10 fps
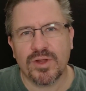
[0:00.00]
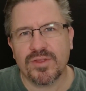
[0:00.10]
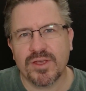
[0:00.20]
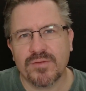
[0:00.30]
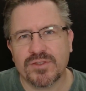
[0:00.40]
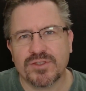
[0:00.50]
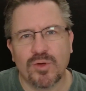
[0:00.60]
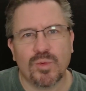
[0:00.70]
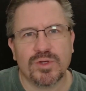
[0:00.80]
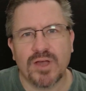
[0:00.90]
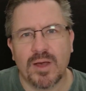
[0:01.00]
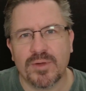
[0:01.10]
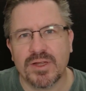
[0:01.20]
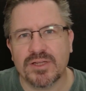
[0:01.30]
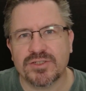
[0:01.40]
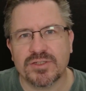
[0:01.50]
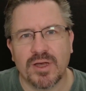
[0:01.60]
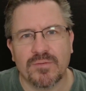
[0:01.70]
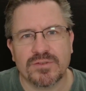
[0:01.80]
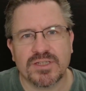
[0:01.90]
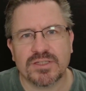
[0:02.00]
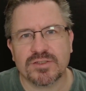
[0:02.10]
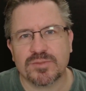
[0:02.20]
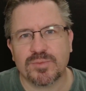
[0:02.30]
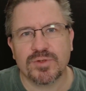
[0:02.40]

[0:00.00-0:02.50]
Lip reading: What do you think of the tone wood combination of Sitka